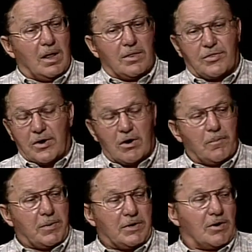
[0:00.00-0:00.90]

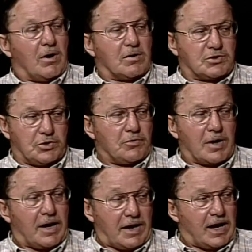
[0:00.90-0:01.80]
Therapy dogs do
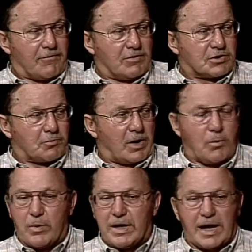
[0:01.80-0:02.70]
not have this right.
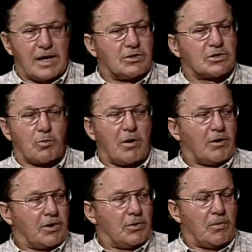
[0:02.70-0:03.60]
We can't just
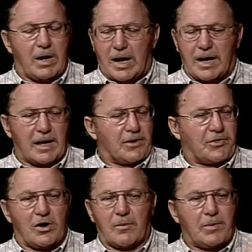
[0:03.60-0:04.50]
walk into, hey, I got a
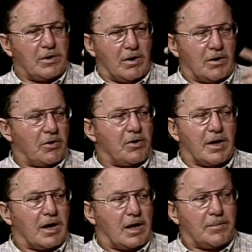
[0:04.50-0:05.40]
therapy dog, or you
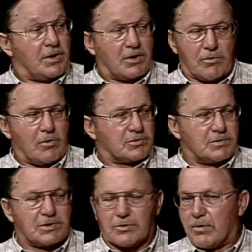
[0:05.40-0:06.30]
got to let me in a grocery
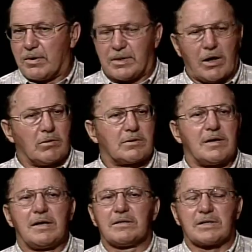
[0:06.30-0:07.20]
store. Delta
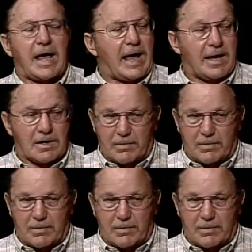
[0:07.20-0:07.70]
is adamant